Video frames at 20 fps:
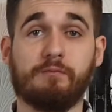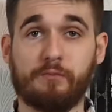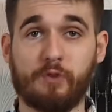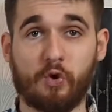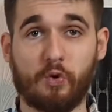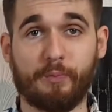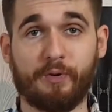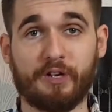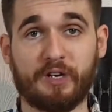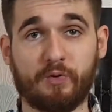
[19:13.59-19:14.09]

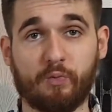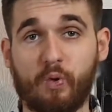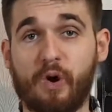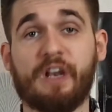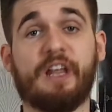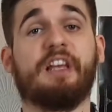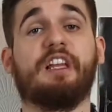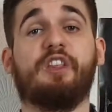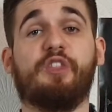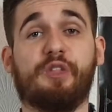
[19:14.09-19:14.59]
nobody won
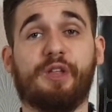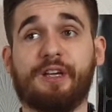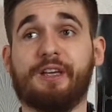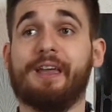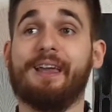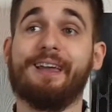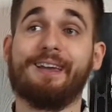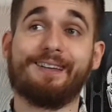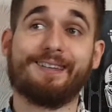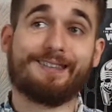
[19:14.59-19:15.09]
anything,
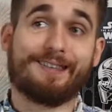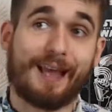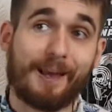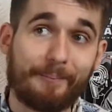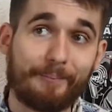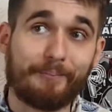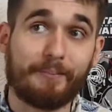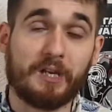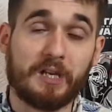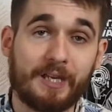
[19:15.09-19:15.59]

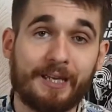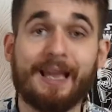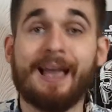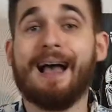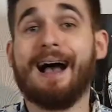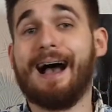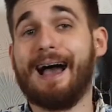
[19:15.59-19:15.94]
except me.